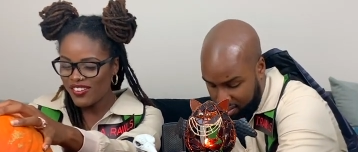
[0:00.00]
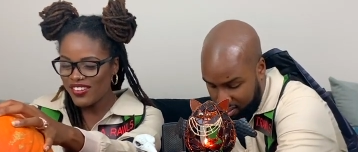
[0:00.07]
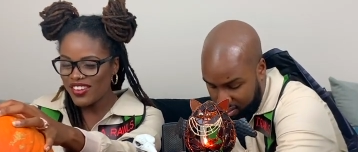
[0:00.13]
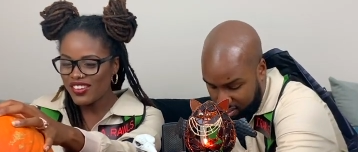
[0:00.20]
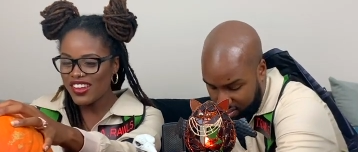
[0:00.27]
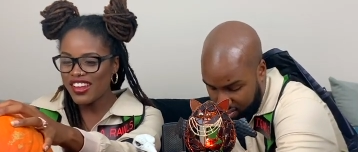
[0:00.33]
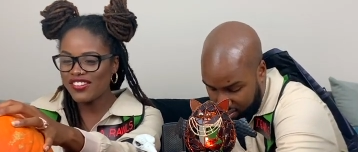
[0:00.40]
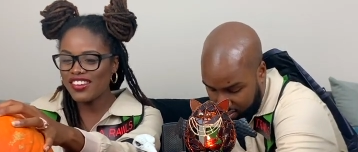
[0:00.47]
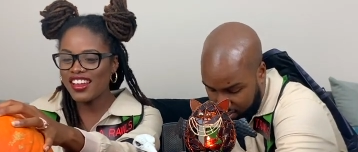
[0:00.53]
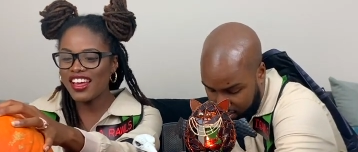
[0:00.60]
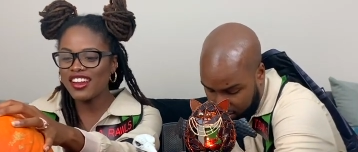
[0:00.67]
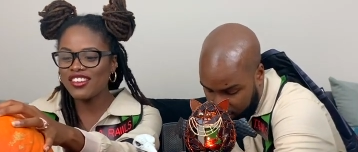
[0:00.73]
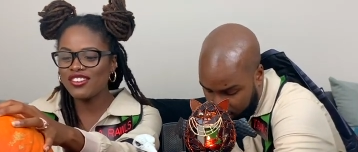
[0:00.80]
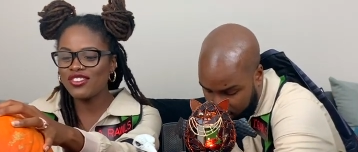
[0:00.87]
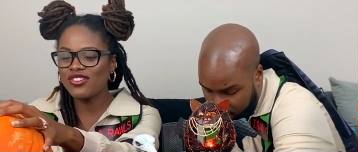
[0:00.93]
Speaker 1: we don't have a
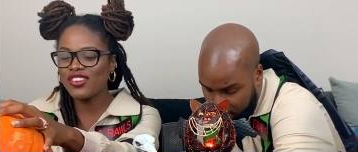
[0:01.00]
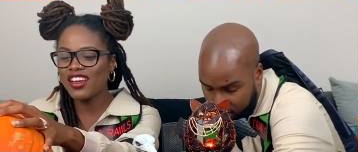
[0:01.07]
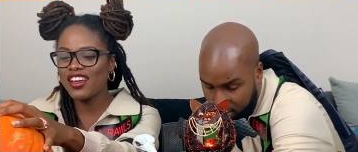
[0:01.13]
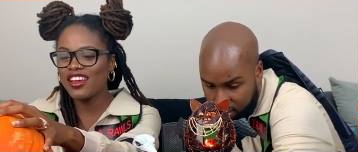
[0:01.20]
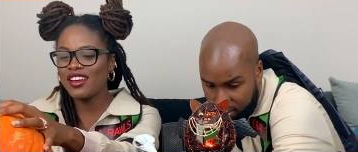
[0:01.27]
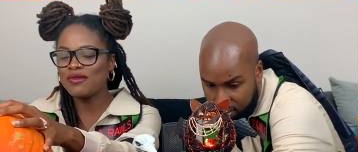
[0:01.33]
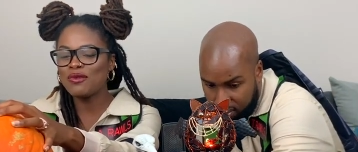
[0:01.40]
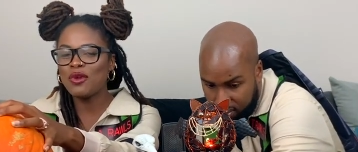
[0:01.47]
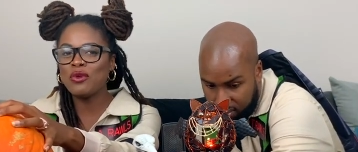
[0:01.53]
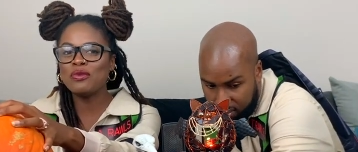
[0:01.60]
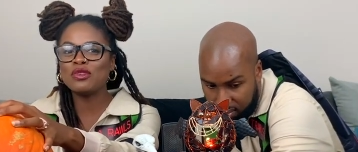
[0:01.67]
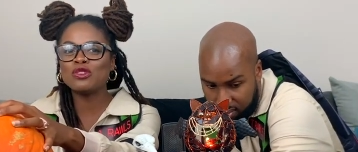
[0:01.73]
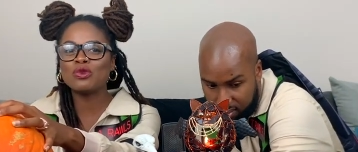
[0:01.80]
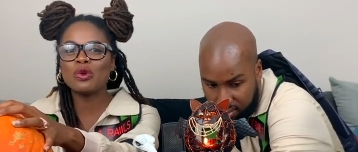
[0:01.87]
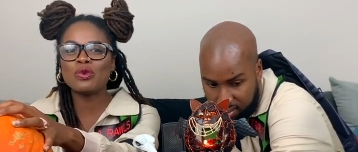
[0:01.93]
lot of
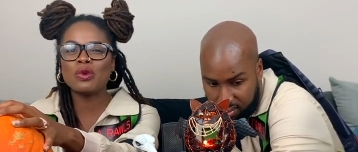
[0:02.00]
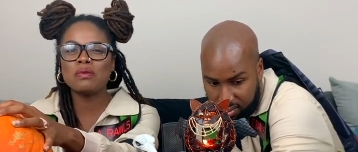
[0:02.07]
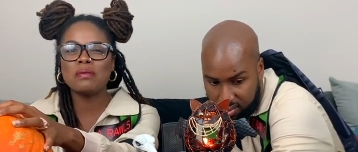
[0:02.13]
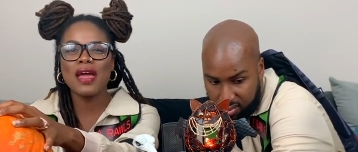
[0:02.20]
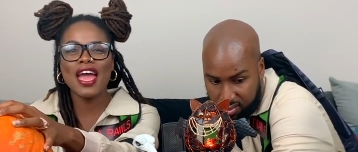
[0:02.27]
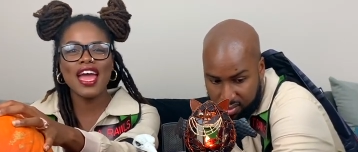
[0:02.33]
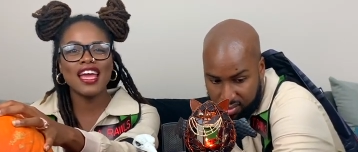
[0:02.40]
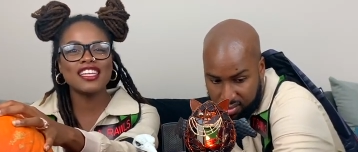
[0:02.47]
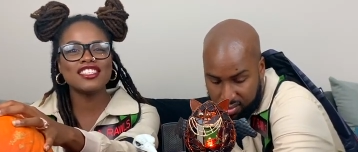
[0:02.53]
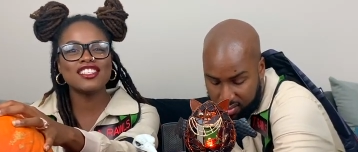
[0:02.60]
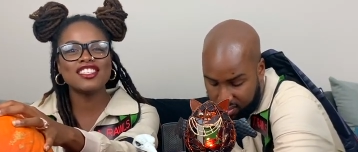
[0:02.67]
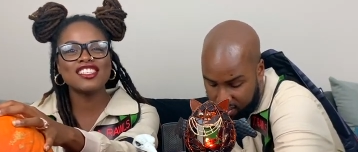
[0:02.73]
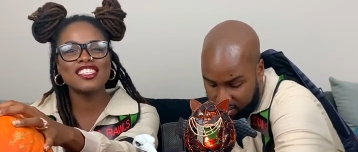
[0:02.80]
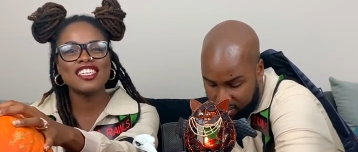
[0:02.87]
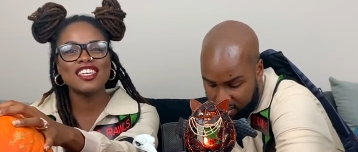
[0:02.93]
moments where we match
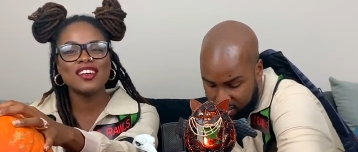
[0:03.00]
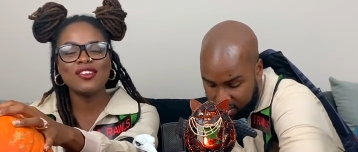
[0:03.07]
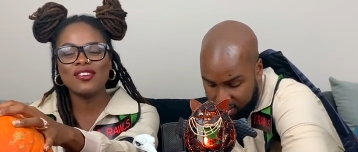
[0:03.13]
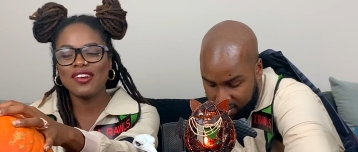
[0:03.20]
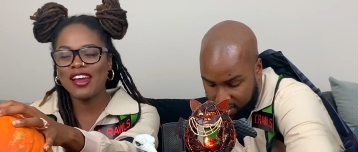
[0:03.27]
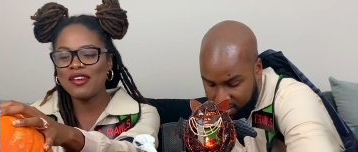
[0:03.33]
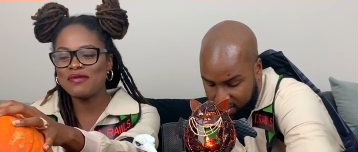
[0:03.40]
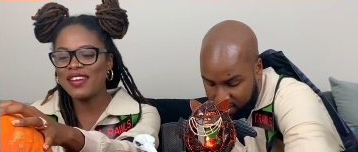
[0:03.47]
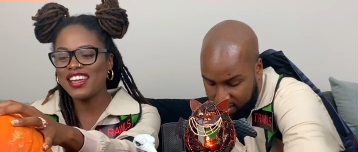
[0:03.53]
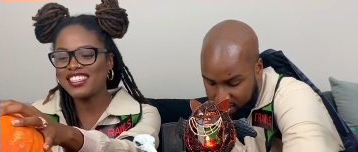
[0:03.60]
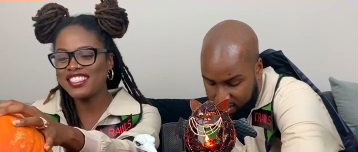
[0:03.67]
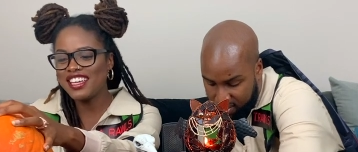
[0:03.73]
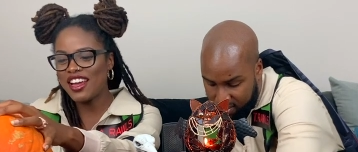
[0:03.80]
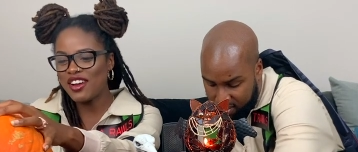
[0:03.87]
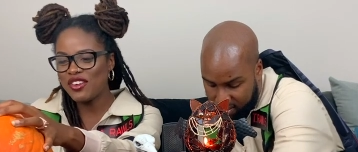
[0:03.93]
or had
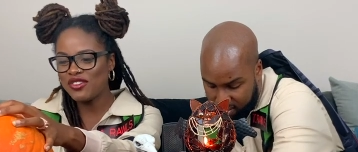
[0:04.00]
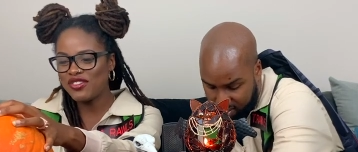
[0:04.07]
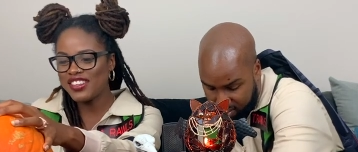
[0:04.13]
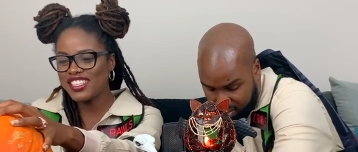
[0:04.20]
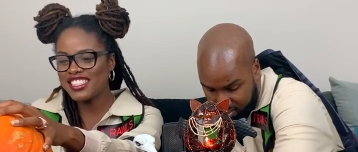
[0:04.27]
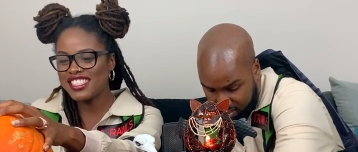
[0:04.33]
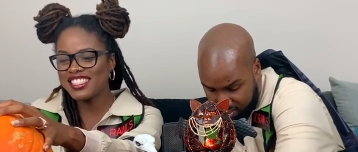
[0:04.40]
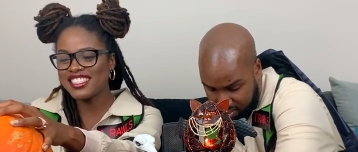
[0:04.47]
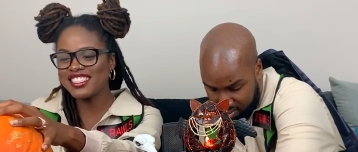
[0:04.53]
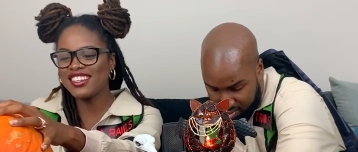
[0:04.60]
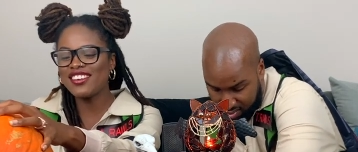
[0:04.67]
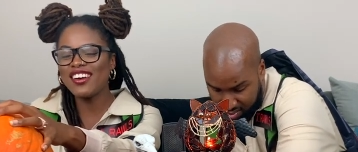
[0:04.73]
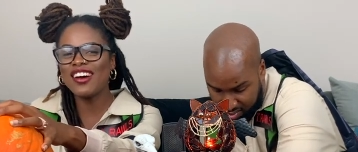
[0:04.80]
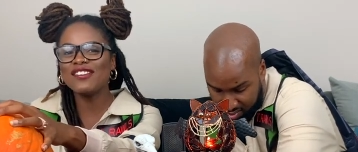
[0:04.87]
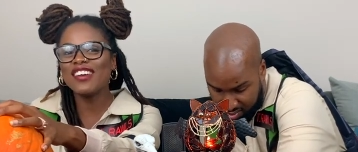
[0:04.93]
matching outfits, and
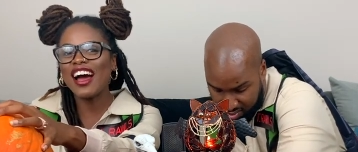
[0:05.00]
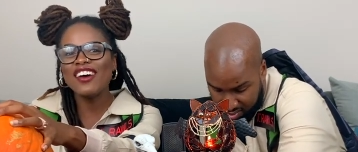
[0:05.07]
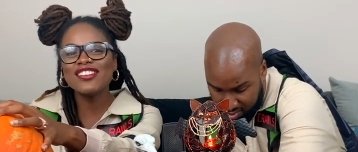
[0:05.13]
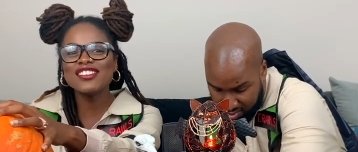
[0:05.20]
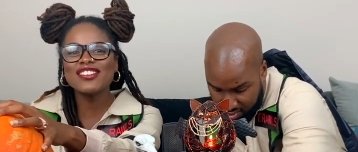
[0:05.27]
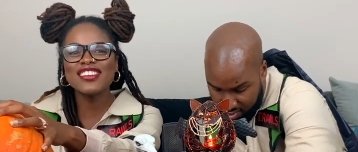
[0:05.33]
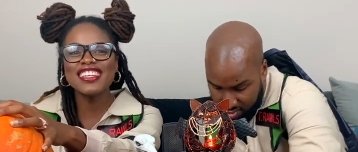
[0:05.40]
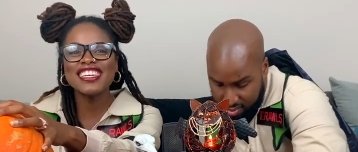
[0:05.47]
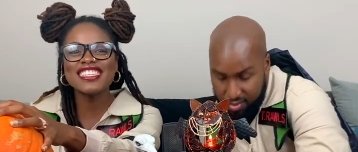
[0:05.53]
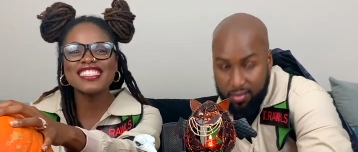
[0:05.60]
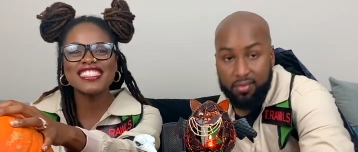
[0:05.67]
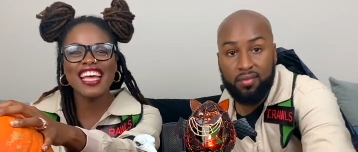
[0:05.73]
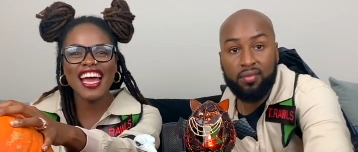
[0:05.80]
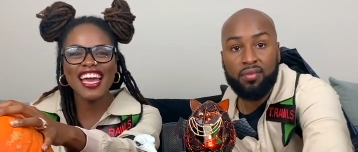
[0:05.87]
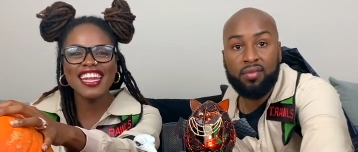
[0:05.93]
so I was really
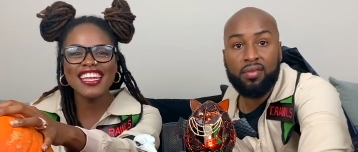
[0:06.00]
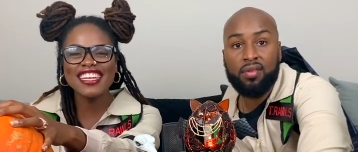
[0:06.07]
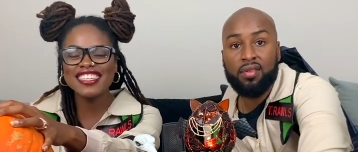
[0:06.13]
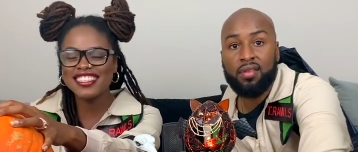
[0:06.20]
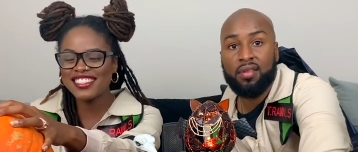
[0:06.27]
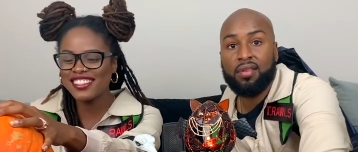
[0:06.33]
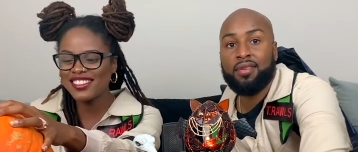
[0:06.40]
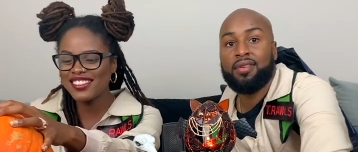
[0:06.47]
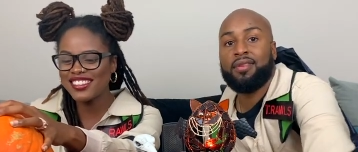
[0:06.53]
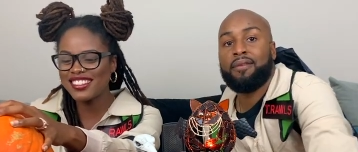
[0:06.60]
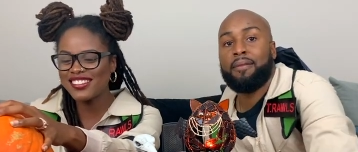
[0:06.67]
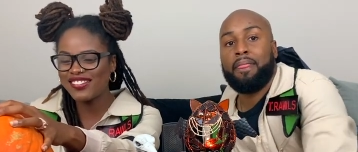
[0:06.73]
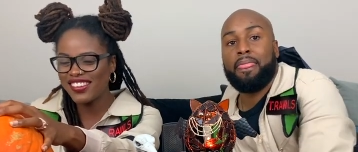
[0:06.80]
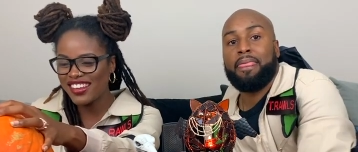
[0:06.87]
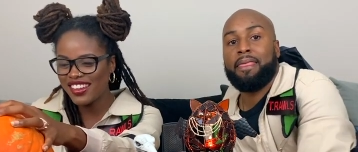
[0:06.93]
excited to do
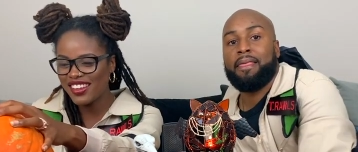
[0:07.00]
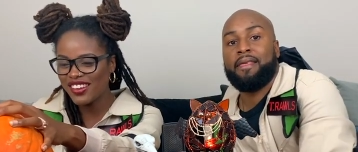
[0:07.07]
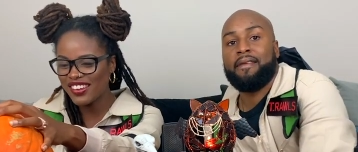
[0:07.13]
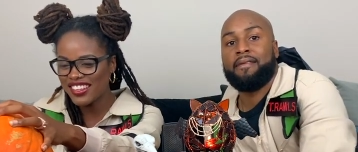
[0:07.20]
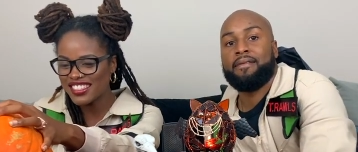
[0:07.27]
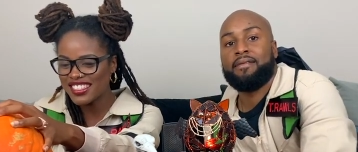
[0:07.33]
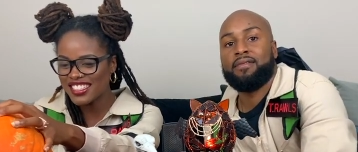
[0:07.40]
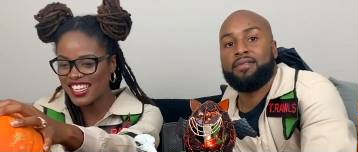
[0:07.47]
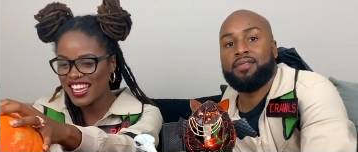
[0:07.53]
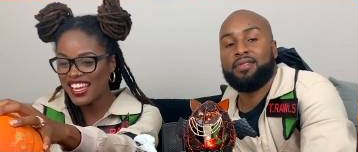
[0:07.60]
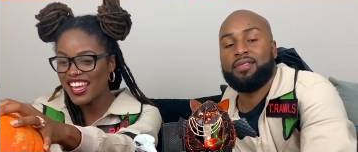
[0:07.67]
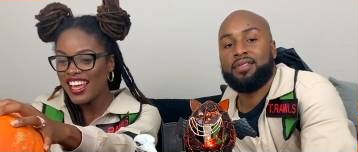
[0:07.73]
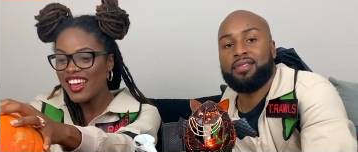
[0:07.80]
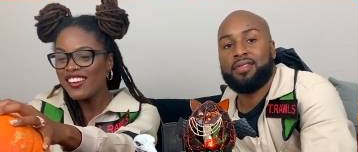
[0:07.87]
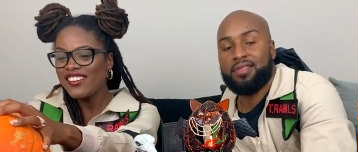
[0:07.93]
this video because it's
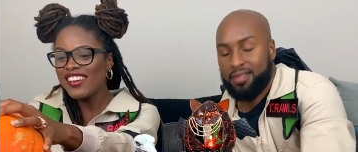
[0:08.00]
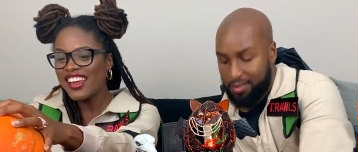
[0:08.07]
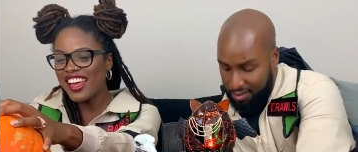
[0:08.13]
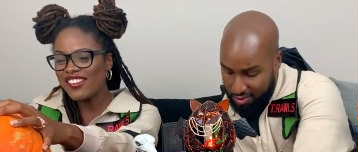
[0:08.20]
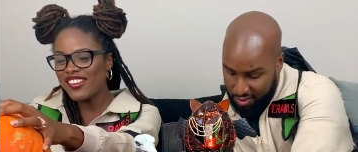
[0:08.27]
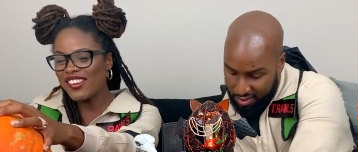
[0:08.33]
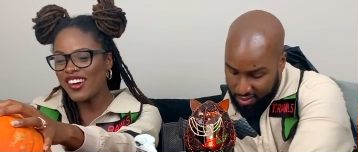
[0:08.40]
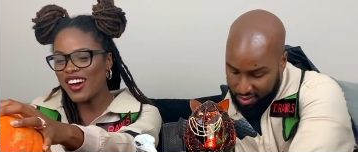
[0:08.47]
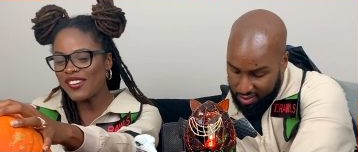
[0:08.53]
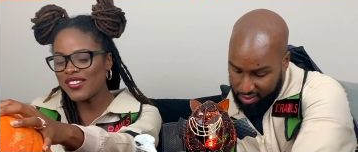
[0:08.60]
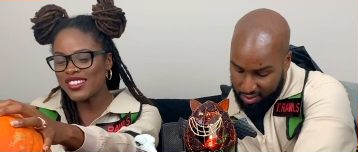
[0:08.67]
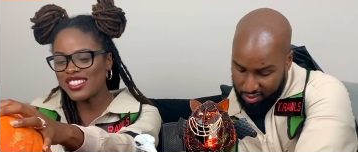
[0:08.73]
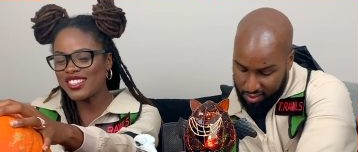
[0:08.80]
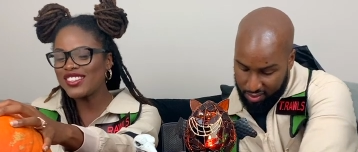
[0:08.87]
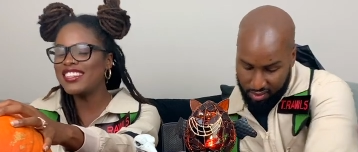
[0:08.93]
like we have an
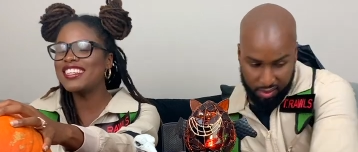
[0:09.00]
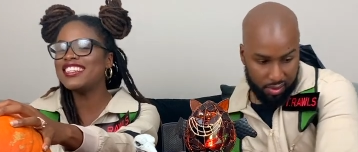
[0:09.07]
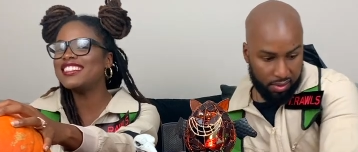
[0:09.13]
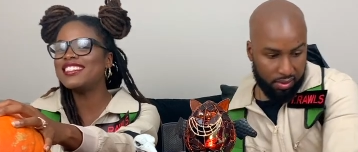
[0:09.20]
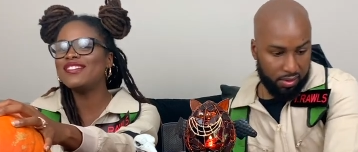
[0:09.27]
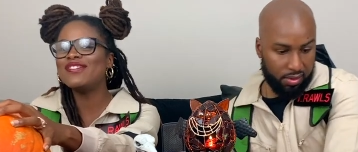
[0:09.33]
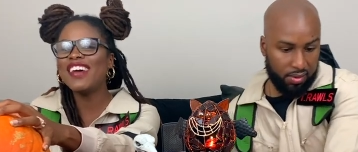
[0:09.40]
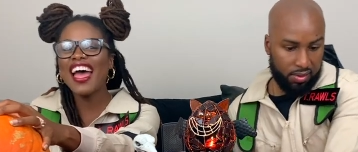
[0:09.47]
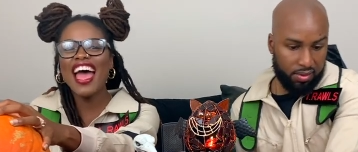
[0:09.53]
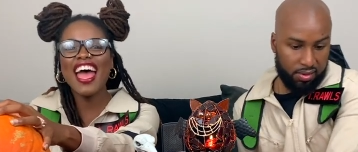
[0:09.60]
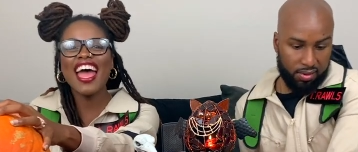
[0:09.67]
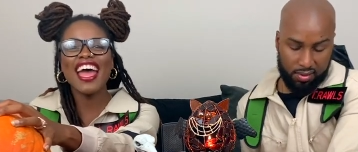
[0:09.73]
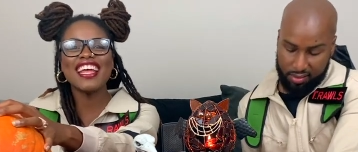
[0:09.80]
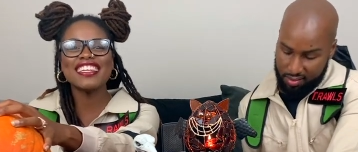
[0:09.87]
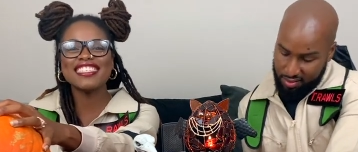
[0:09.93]
opportunity to
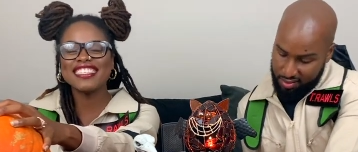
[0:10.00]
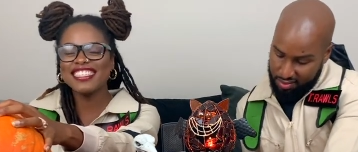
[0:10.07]
match.